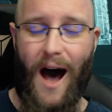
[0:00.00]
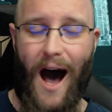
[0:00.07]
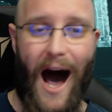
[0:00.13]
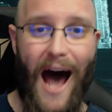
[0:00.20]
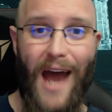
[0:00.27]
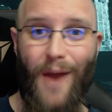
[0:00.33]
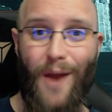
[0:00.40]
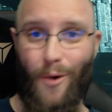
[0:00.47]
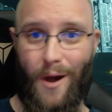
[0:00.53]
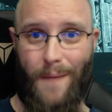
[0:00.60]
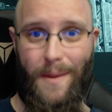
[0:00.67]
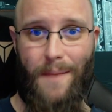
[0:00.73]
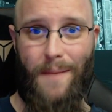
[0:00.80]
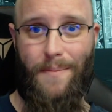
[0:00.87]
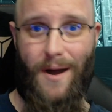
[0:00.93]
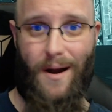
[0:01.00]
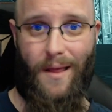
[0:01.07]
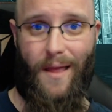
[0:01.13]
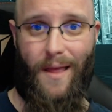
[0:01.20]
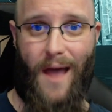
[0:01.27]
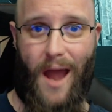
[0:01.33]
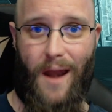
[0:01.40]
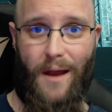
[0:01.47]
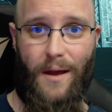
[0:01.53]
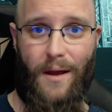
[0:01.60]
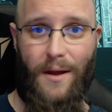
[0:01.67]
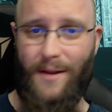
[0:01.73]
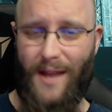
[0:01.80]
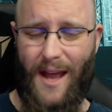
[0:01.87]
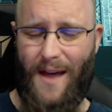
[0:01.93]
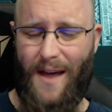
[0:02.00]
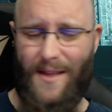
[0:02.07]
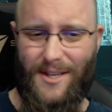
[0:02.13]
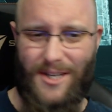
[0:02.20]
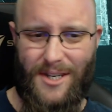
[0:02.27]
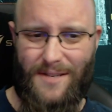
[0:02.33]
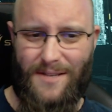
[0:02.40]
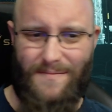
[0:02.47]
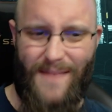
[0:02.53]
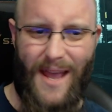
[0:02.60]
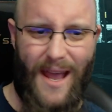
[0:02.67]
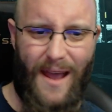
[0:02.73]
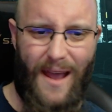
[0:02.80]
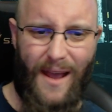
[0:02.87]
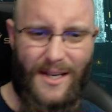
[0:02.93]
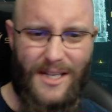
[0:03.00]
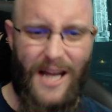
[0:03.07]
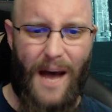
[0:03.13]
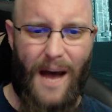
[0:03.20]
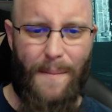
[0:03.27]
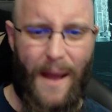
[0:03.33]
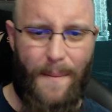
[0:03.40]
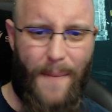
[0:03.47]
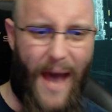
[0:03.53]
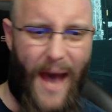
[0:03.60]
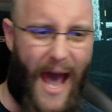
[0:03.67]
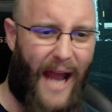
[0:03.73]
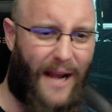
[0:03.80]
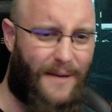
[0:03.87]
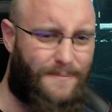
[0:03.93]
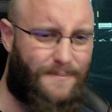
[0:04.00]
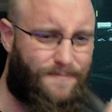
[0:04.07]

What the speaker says: I don't want to be part of that. Yeah, it's not my bag.